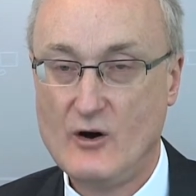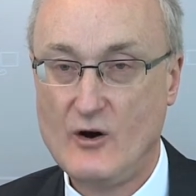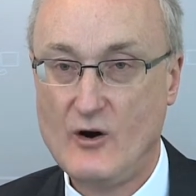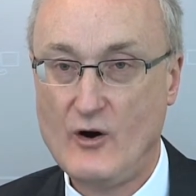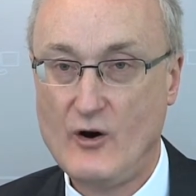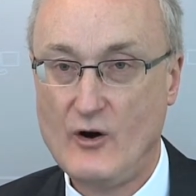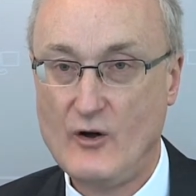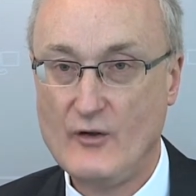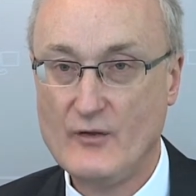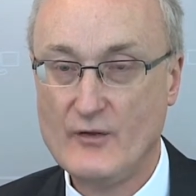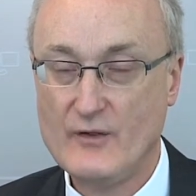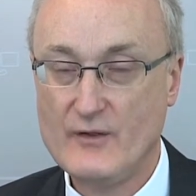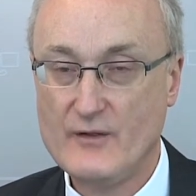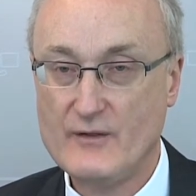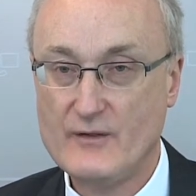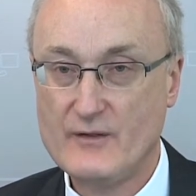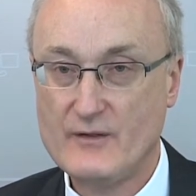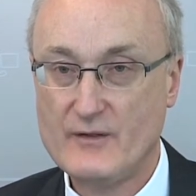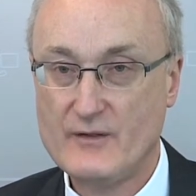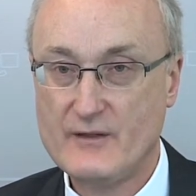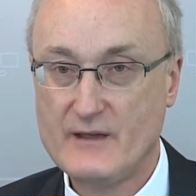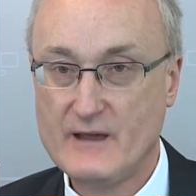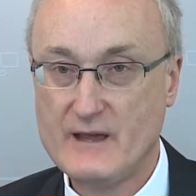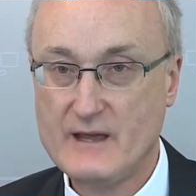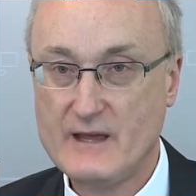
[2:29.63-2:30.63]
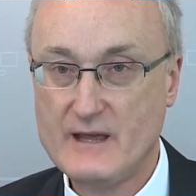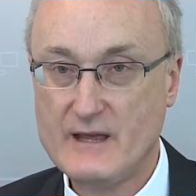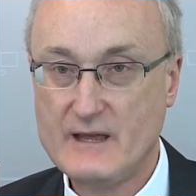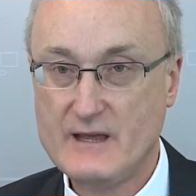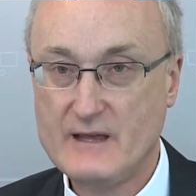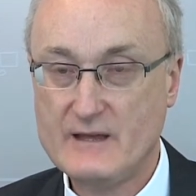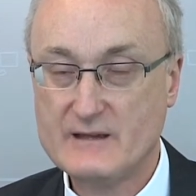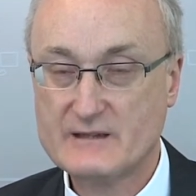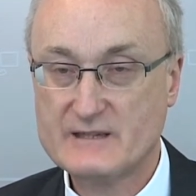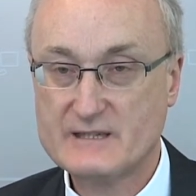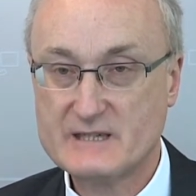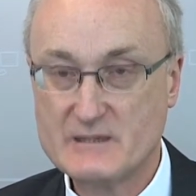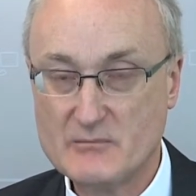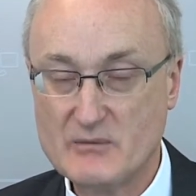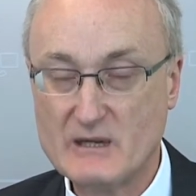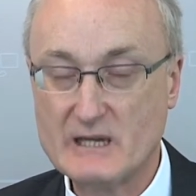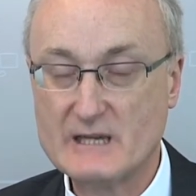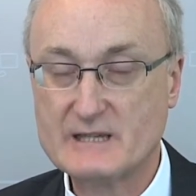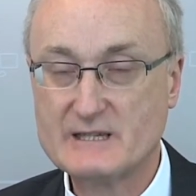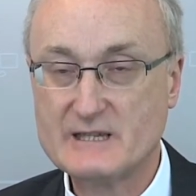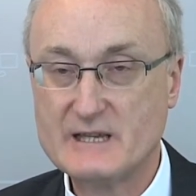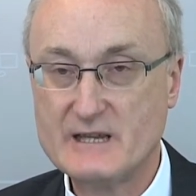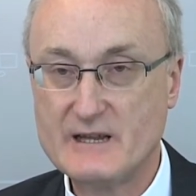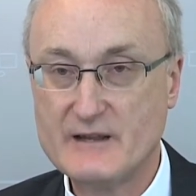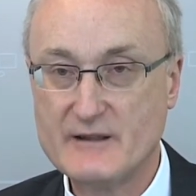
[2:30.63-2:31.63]
on the
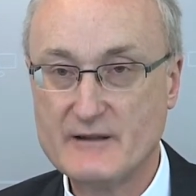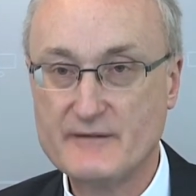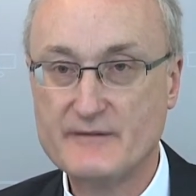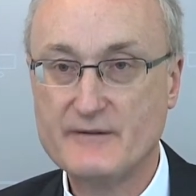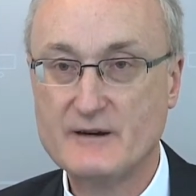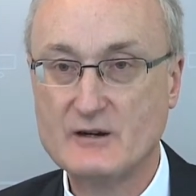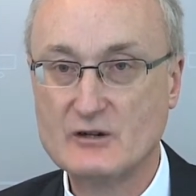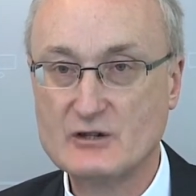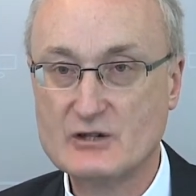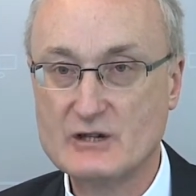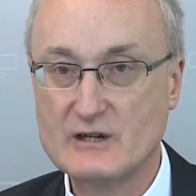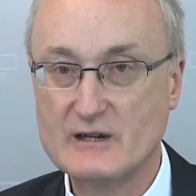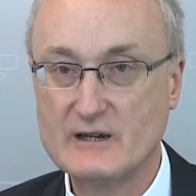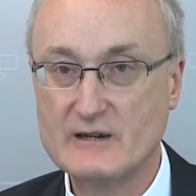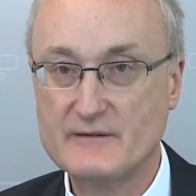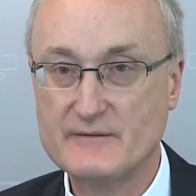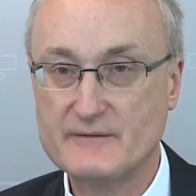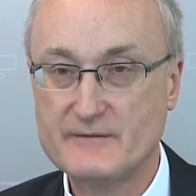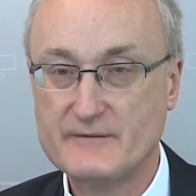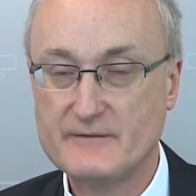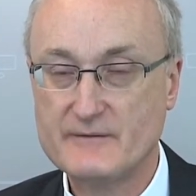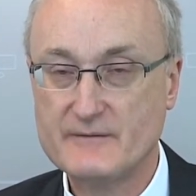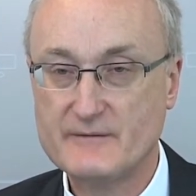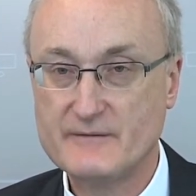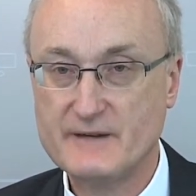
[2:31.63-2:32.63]
stability and the functioning of